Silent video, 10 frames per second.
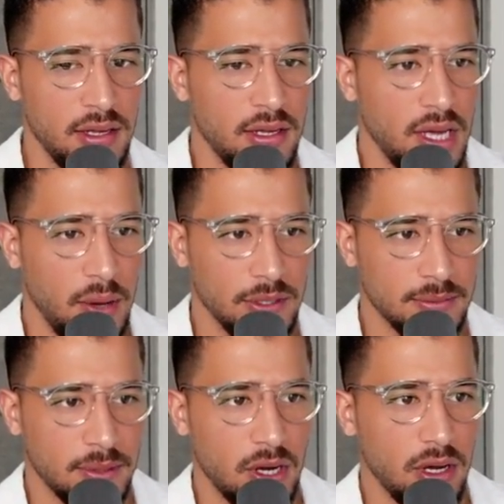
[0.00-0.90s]

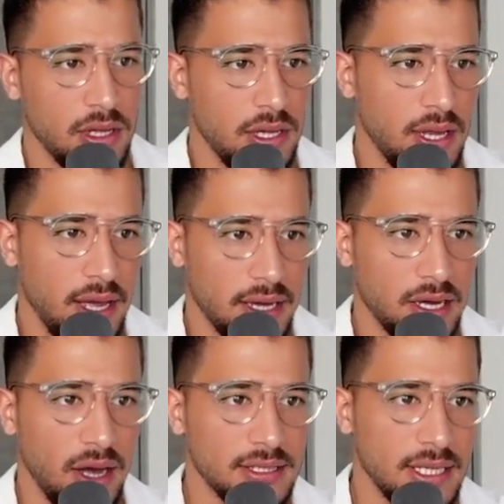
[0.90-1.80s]
whatchamacallit, a
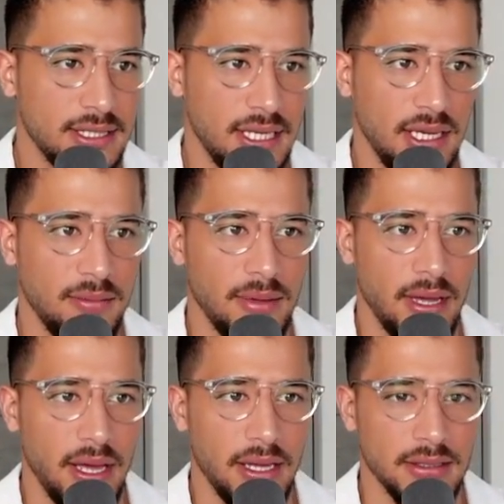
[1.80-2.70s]
content team
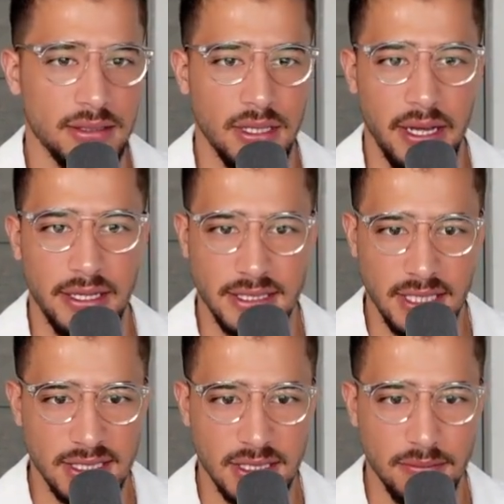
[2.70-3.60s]
and a
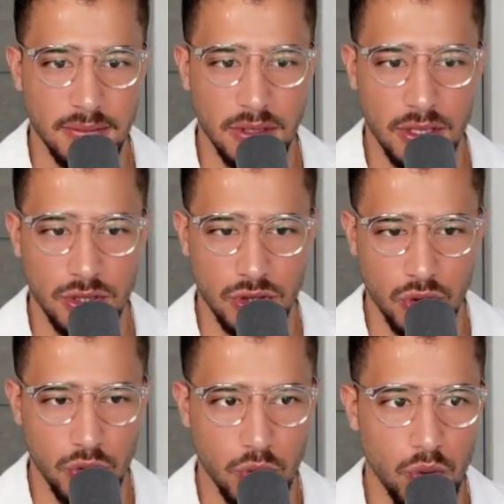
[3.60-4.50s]
system to